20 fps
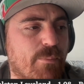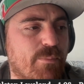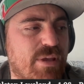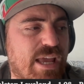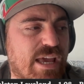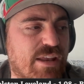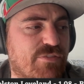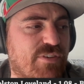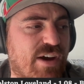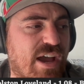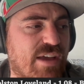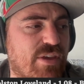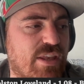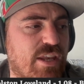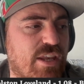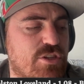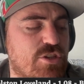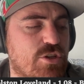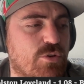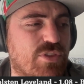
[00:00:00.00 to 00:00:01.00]
He had
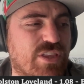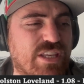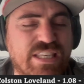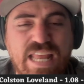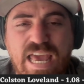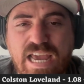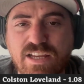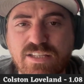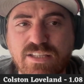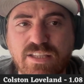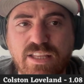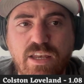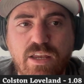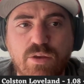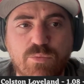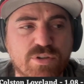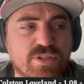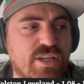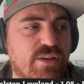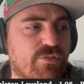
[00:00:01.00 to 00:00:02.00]
582. The next
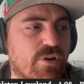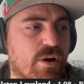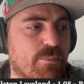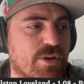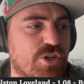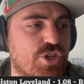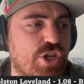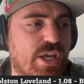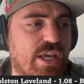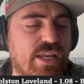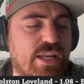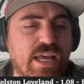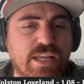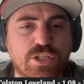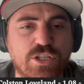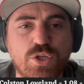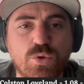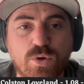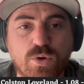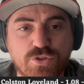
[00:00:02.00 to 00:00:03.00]
leading receiver on Michigan
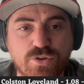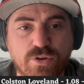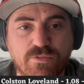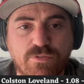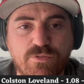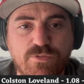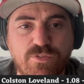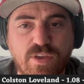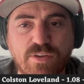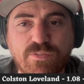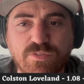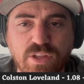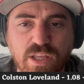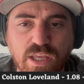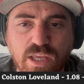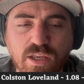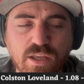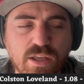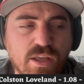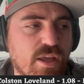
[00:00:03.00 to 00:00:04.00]
had
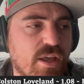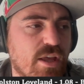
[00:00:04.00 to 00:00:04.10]
250.